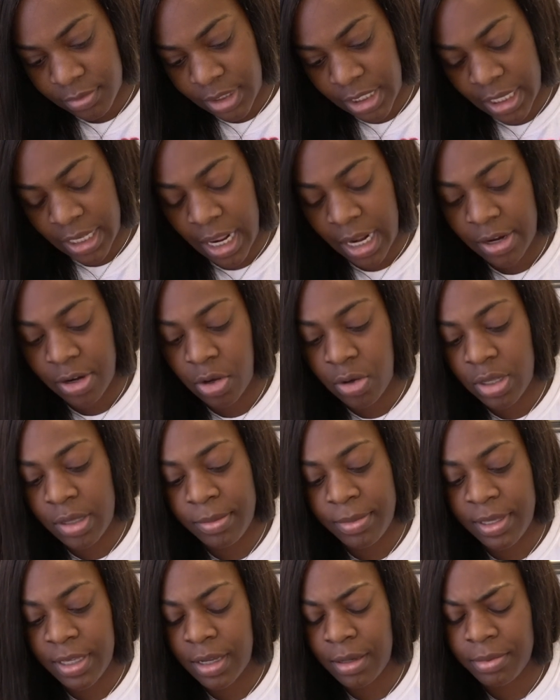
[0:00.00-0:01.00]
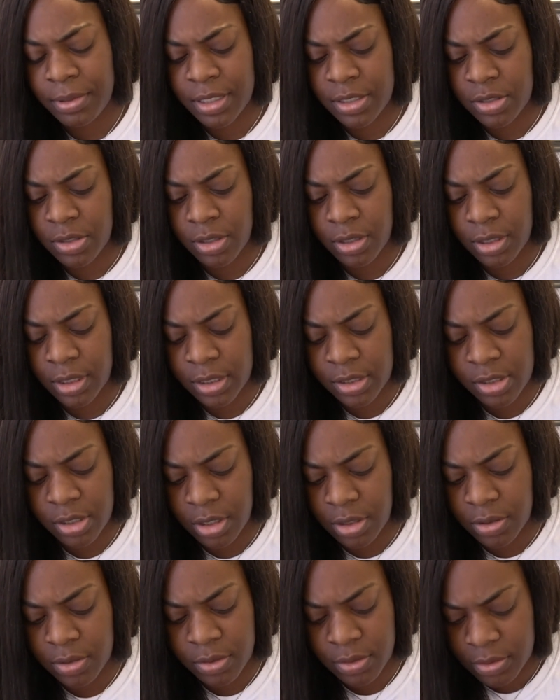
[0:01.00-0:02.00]
And I know he'd be up this early,
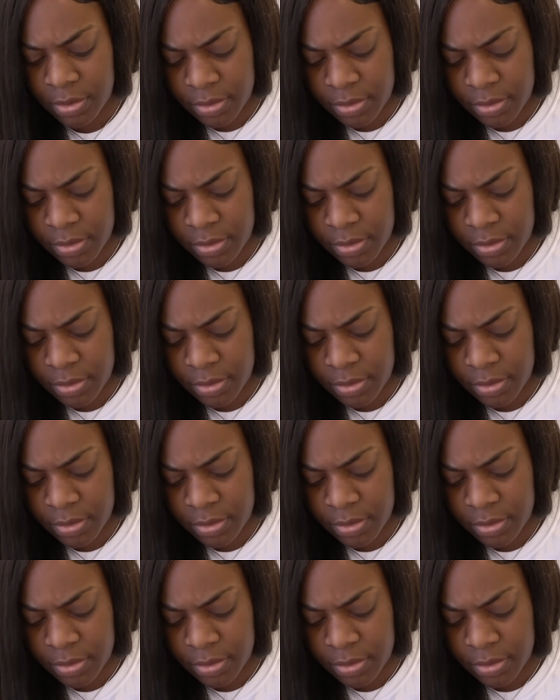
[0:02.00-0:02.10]
so.